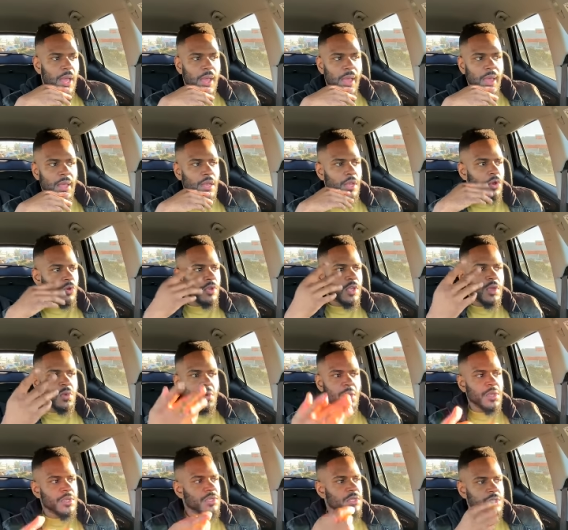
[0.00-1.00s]
I low-key
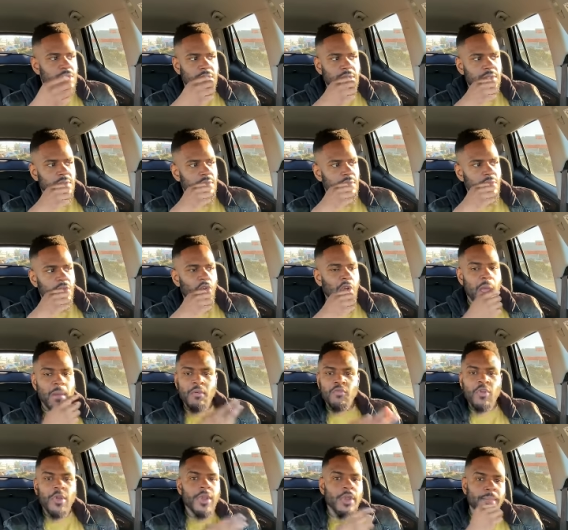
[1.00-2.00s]
want to just grab
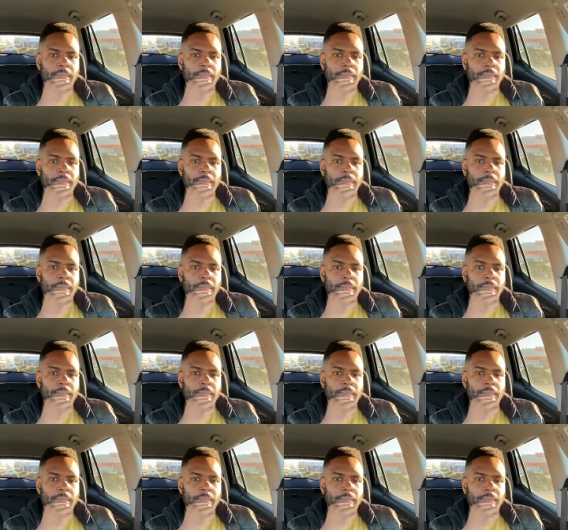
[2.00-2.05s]
a random